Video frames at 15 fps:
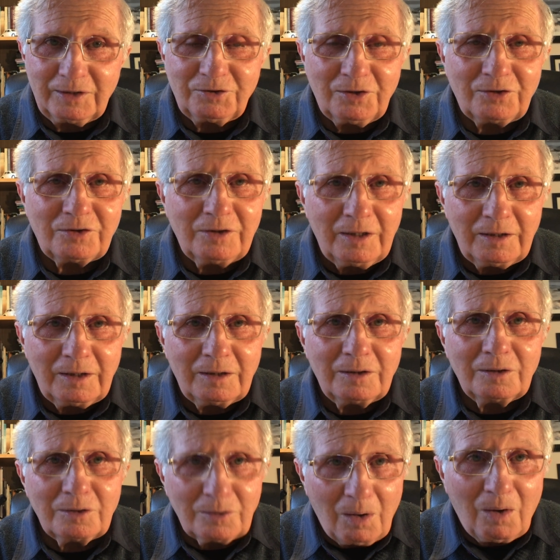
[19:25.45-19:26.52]
It just needed
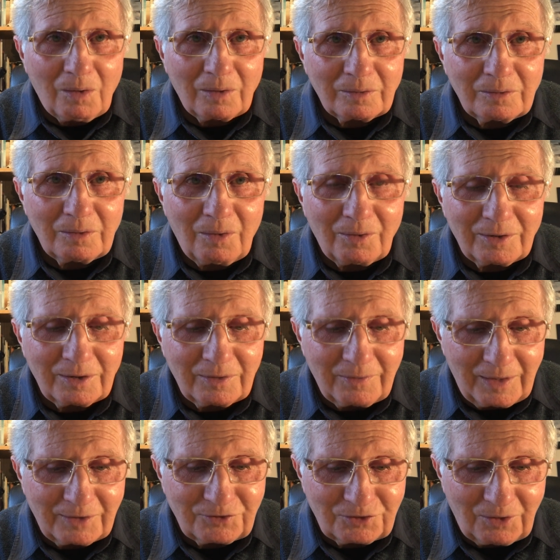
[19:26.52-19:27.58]
God on
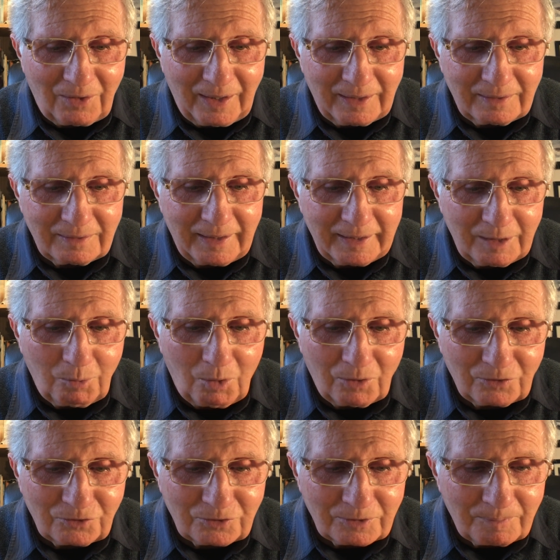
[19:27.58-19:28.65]
their side, and he
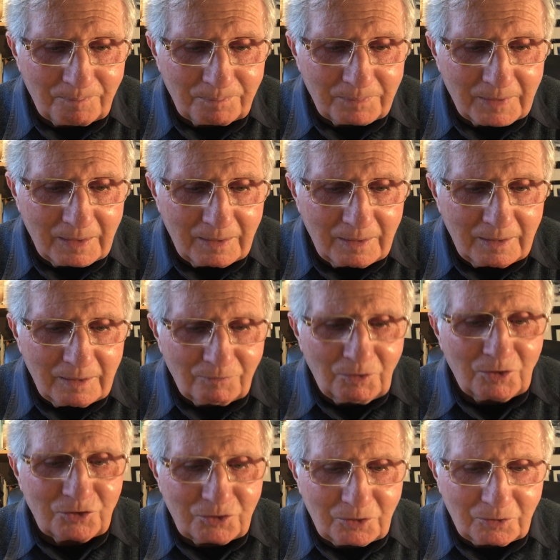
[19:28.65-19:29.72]
was.
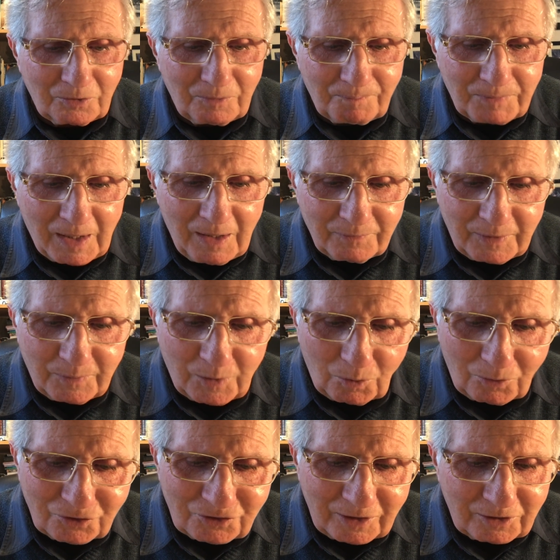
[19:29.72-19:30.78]
Verse 2, "Then the
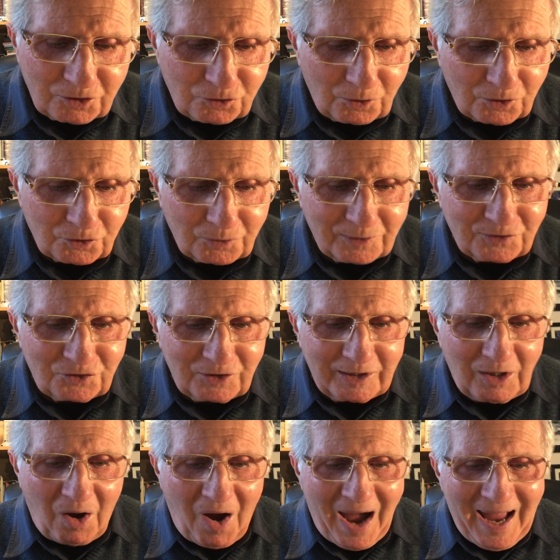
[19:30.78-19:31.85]
Lord said to Joshua,
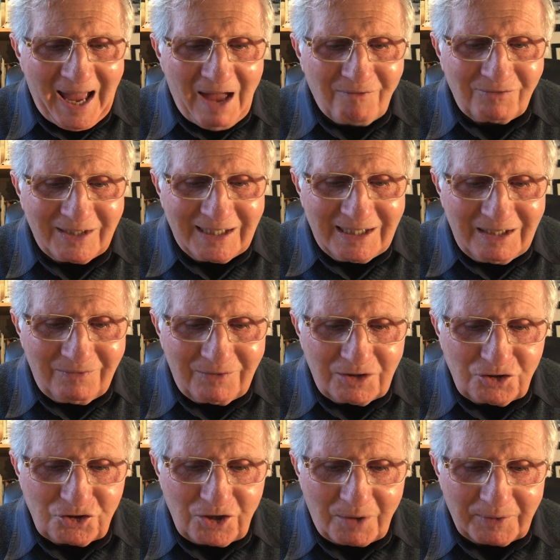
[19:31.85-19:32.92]
'See, I have
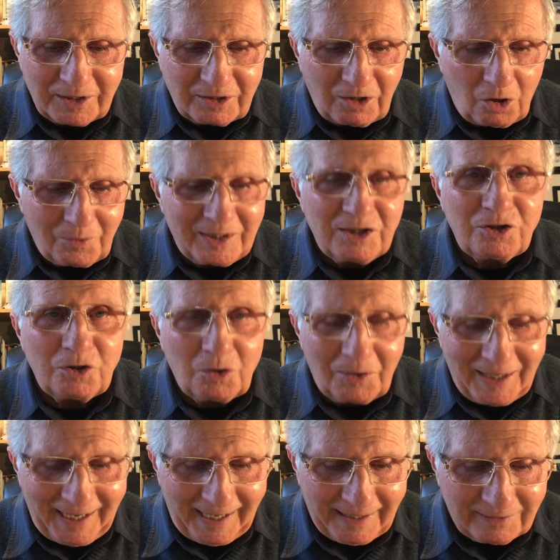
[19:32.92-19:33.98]
delivered Jericho into
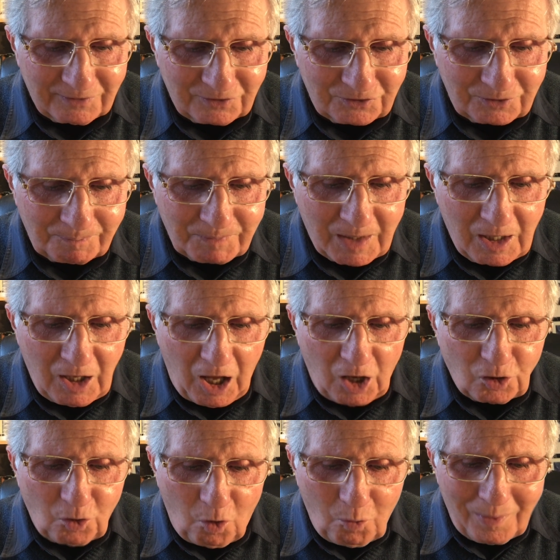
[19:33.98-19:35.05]
your hands,
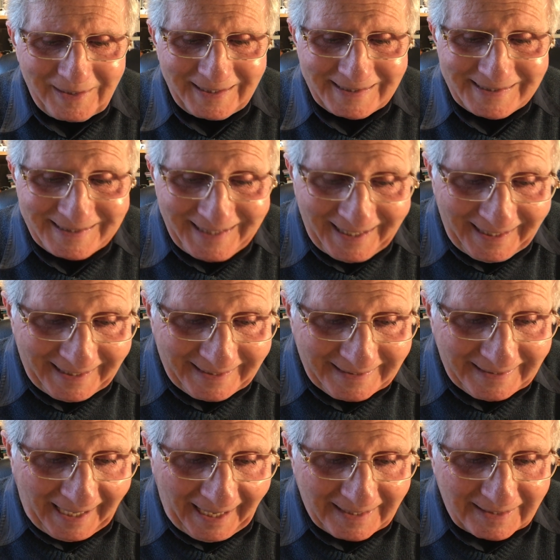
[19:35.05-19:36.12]
along with its
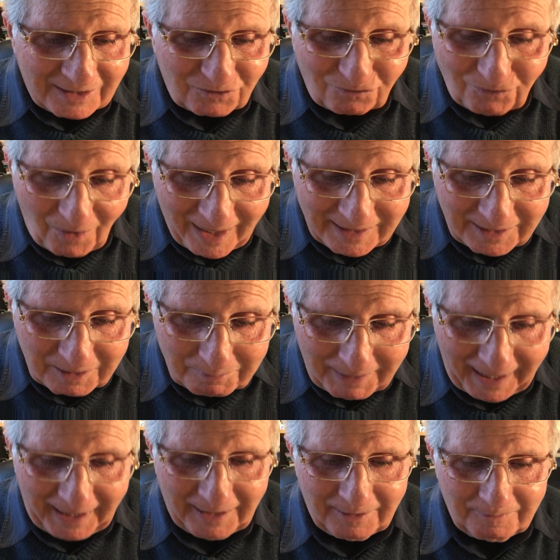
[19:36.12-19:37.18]
king and its fighting
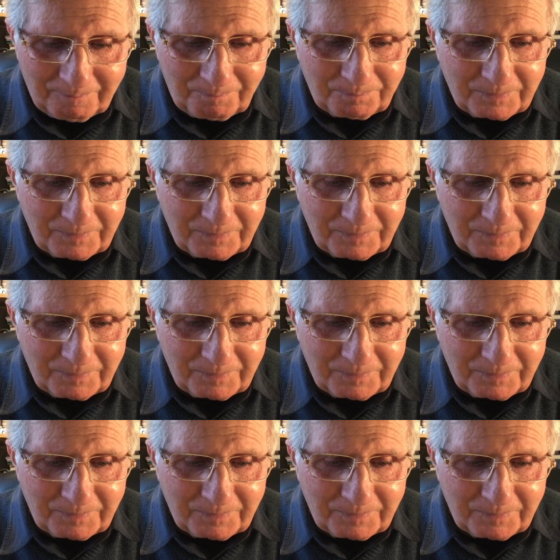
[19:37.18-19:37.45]
men.'"